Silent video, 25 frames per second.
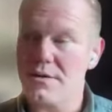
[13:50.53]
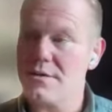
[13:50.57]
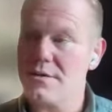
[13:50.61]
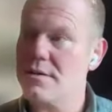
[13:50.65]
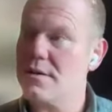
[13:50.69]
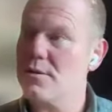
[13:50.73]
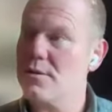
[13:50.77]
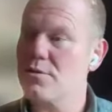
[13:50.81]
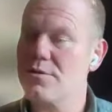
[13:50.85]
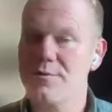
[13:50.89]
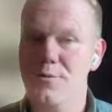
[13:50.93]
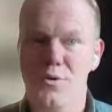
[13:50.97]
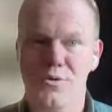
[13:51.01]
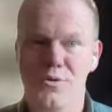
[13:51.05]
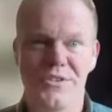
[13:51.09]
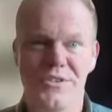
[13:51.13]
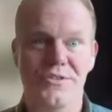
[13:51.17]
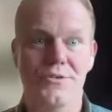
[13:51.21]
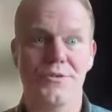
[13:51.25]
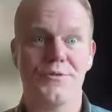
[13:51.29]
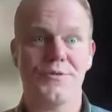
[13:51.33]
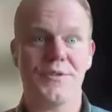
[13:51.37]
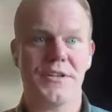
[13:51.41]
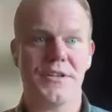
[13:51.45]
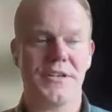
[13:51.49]
and I was
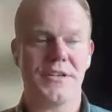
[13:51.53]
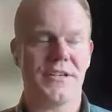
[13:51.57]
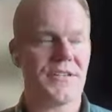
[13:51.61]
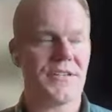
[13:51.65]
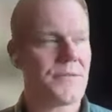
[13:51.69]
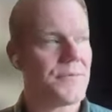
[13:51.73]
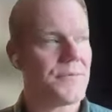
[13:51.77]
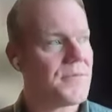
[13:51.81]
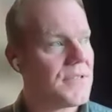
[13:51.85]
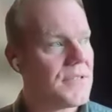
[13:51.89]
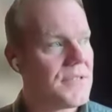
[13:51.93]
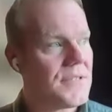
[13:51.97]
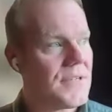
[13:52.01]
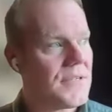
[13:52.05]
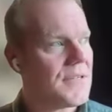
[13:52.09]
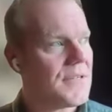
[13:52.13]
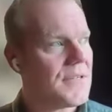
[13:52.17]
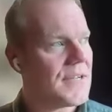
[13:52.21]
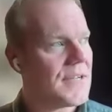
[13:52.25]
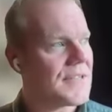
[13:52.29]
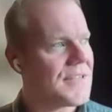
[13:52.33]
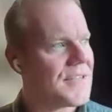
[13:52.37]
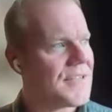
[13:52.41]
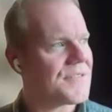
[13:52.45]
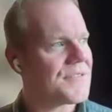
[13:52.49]
fortunate enough that
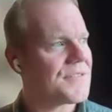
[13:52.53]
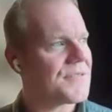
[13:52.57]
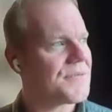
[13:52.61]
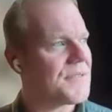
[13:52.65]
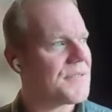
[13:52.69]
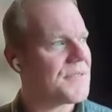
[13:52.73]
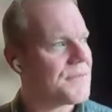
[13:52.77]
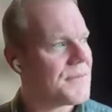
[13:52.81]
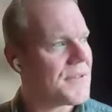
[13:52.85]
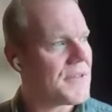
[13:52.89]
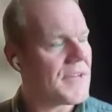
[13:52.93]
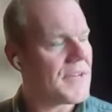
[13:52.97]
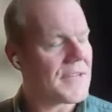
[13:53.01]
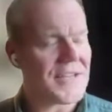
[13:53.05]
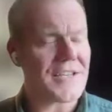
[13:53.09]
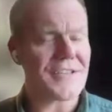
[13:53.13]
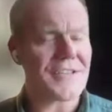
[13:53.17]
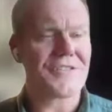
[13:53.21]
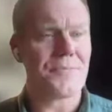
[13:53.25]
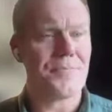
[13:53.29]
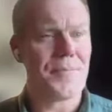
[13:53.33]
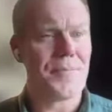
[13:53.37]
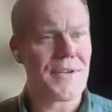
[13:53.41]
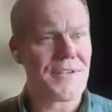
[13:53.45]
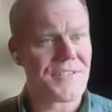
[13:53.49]
I guess,
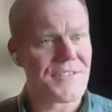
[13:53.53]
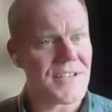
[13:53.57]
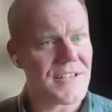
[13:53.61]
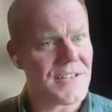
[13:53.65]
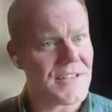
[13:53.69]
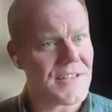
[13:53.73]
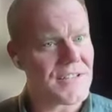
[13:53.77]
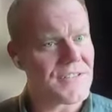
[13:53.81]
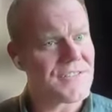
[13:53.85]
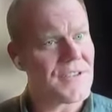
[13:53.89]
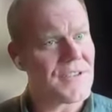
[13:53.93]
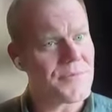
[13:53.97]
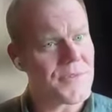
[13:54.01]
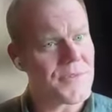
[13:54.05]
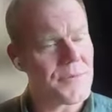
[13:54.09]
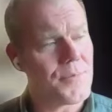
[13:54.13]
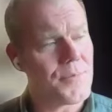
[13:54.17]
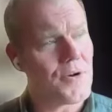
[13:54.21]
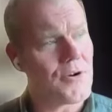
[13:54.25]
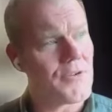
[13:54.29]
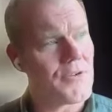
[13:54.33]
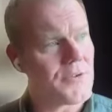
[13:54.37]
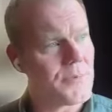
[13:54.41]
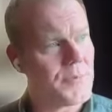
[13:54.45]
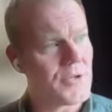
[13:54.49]
I guess the big skill that
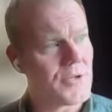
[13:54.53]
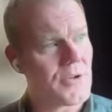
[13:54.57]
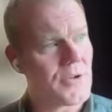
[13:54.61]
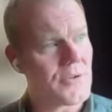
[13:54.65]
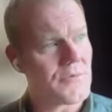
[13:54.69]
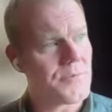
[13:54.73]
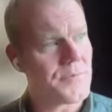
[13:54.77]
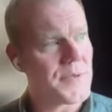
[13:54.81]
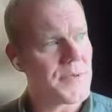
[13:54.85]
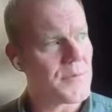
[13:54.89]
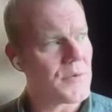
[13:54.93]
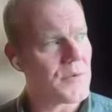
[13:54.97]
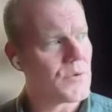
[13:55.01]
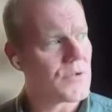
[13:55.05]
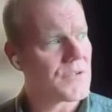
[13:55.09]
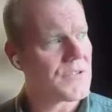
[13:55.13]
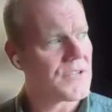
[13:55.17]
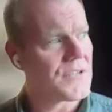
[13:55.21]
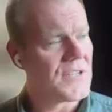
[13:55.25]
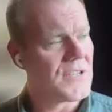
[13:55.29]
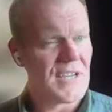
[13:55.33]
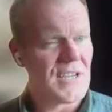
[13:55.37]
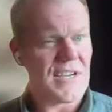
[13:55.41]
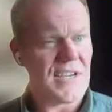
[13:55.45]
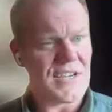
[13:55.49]
set me apart from a lot of
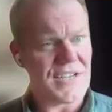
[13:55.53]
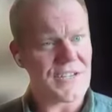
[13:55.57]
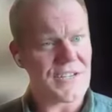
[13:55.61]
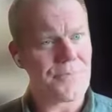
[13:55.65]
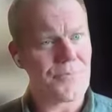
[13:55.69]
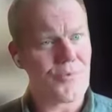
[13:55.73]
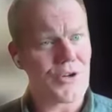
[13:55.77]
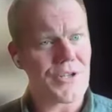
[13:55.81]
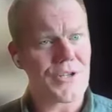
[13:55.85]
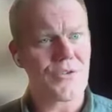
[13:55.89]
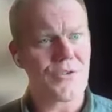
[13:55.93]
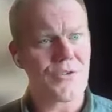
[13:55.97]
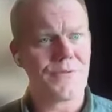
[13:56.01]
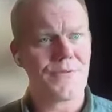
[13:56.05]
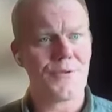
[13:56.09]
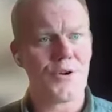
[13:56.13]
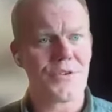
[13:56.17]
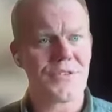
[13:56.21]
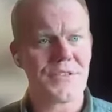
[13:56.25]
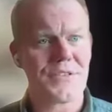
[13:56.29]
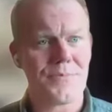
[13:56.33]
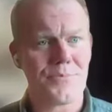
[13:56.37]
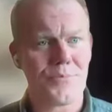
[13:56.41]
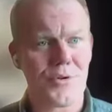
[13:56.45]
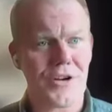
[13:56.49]
people was I had a pretty
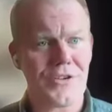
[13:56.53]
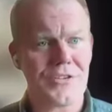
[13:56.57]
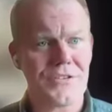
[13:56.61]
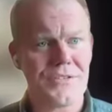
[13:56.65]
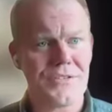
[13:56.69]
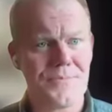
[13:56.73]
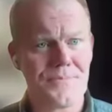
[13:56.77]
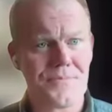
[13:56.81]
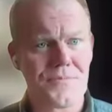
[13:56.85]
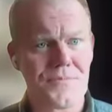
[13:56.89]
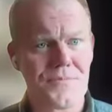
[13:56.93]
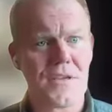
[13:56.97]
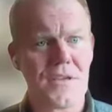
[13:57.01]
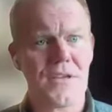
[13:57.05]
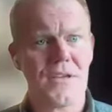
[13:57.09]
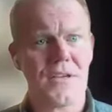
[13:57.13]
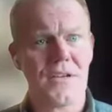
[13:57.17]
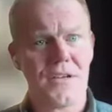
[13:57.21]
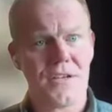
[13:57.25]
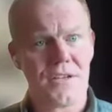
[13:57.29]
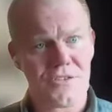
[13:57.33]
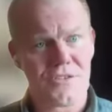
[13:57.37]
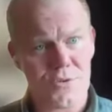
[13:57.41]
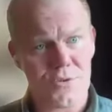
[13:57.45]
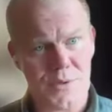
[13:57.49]
good first impression.
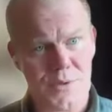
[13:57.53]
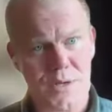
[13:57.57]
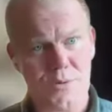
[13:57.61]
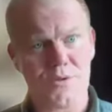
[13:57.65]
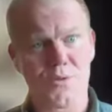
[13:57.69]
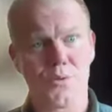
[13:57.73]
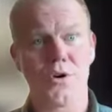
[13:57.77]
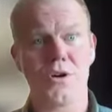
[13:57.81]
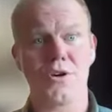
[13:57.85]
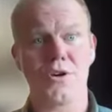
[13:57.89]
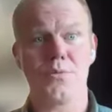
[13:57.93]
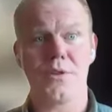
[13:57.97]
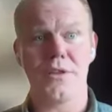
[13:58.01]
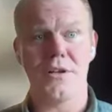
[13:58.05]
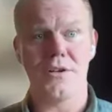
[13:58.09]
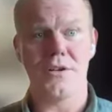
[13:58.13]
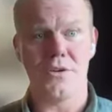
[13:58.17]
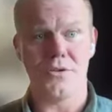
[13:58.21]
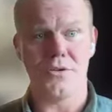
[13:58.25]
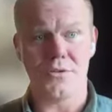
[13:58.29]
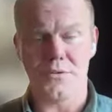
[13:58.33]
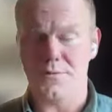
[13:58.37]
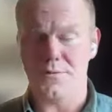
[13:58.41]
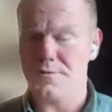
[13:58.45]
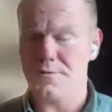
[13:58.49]
So when I was working
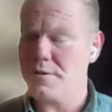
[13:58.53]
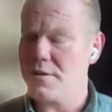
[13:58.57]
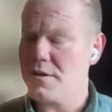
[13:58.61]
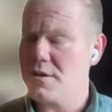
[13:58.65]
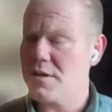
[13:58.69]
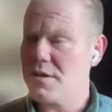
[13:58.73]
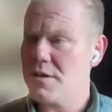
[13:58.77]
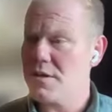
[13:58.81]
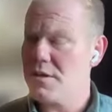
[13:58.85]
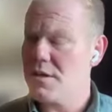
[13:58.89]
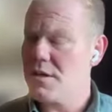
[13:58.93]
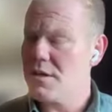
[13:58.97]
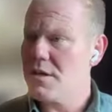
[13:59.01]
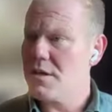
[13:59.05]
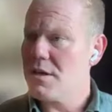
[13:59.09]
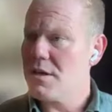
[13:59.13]
with a lot of,